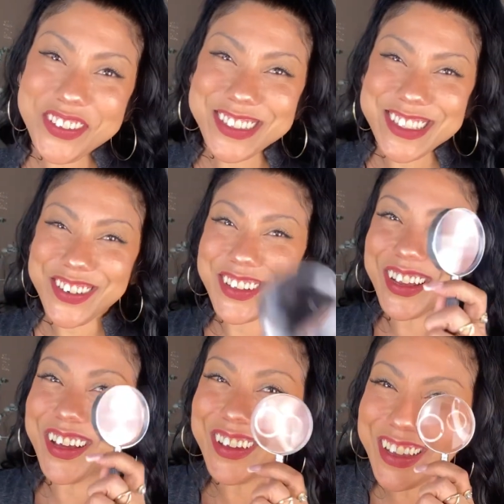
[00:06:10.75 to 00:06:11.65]
Let's do our
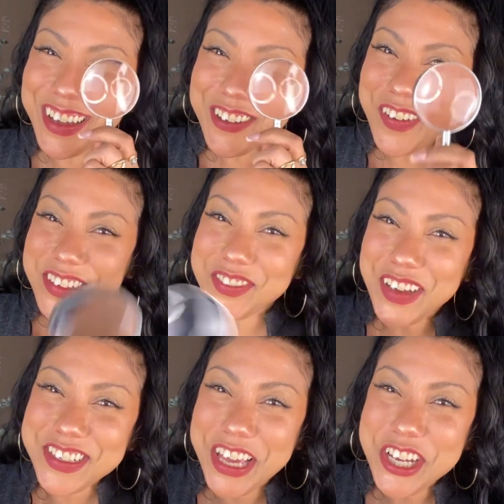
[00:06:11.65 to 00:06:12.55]
little fun
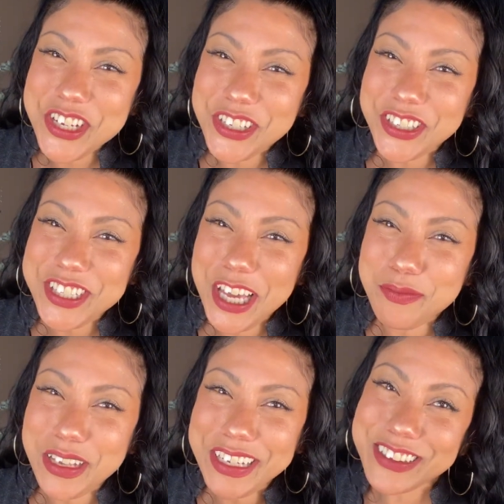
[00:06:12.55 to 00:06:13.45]
investigation. A good
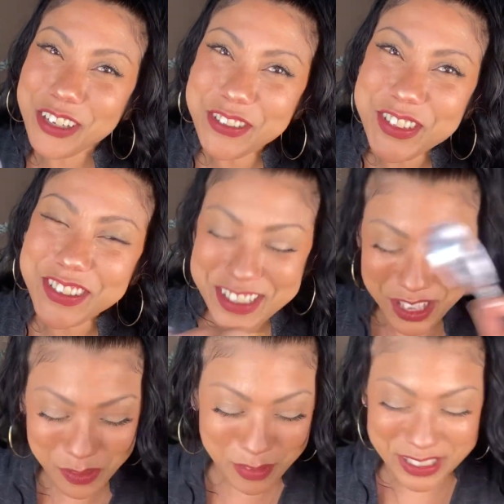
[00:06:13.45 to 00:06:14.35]
10-minute, like, well, it's only
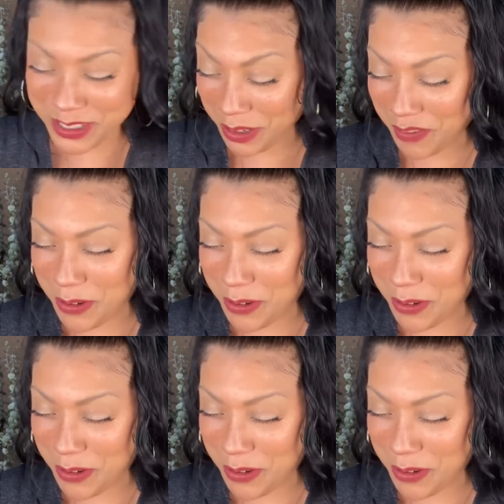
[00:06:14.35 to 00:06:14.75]
7 minutes, whatever.